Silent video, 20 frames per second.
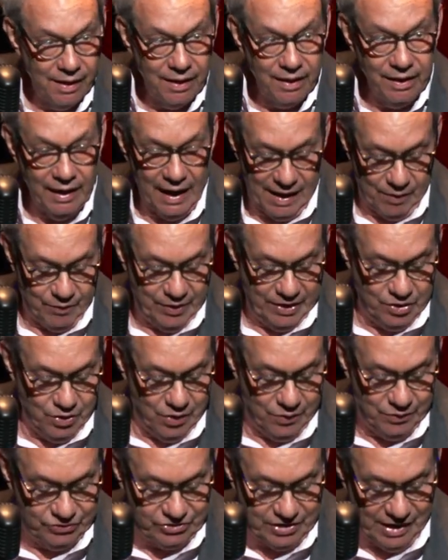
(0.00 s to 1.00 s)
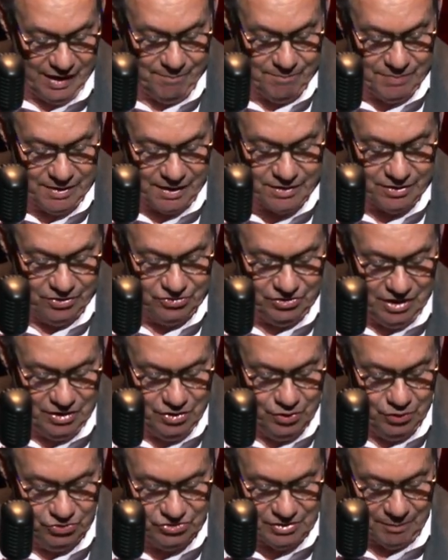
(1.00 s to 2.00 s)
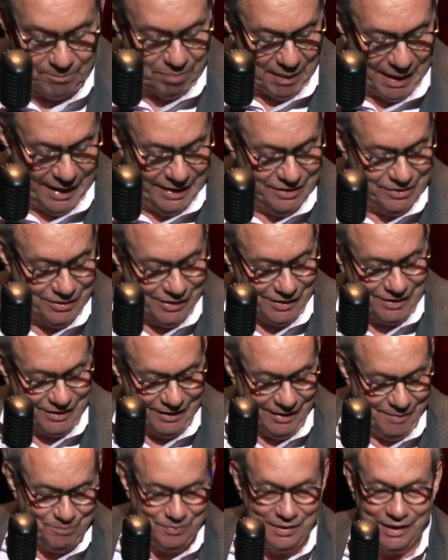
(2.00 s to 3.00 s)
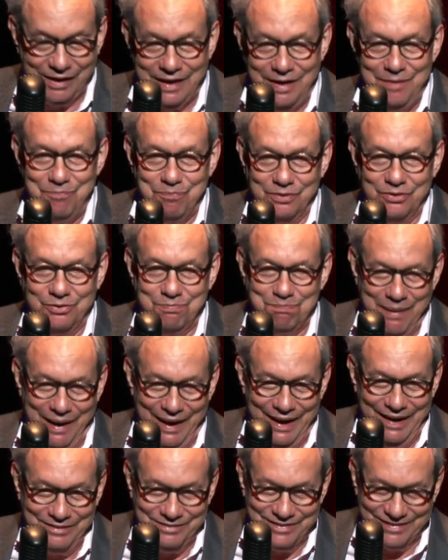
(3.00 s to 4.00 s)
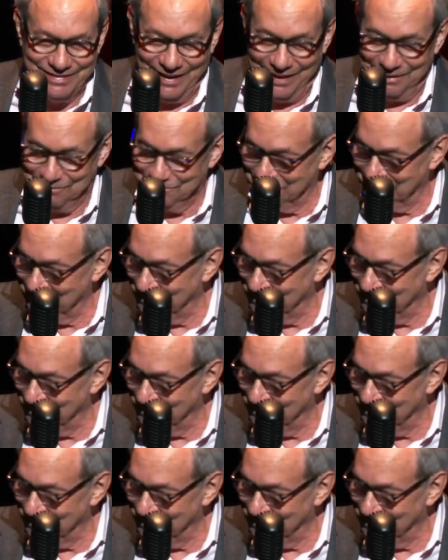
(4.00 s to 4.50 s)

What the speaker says: Yeah, we knew it was him because he used a binder clip to keep his pants up.